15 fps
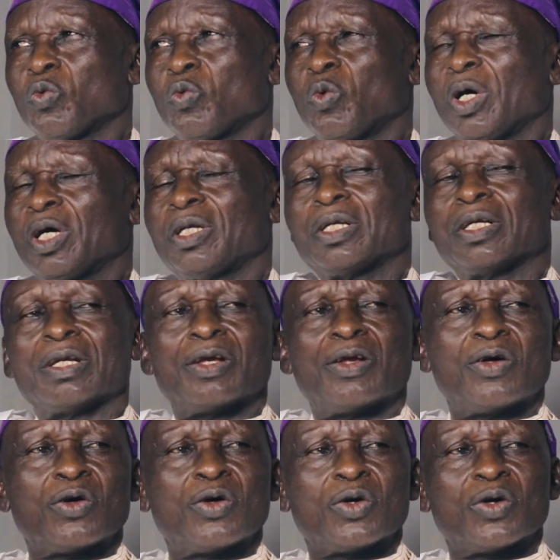Well,
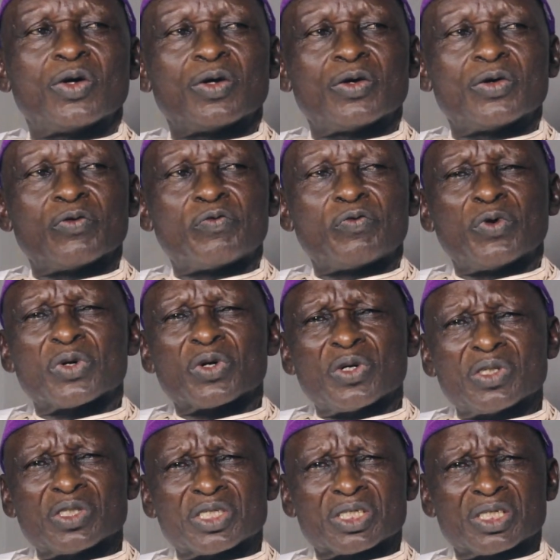for
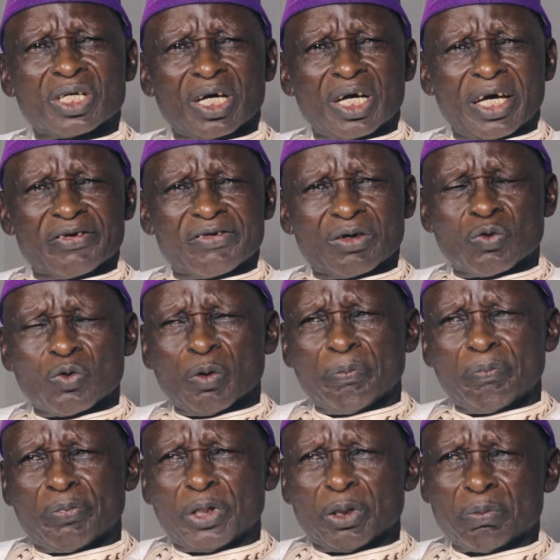us as
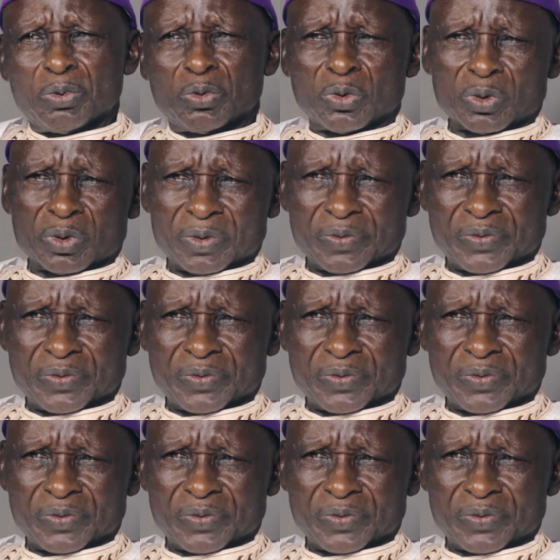Eggons people,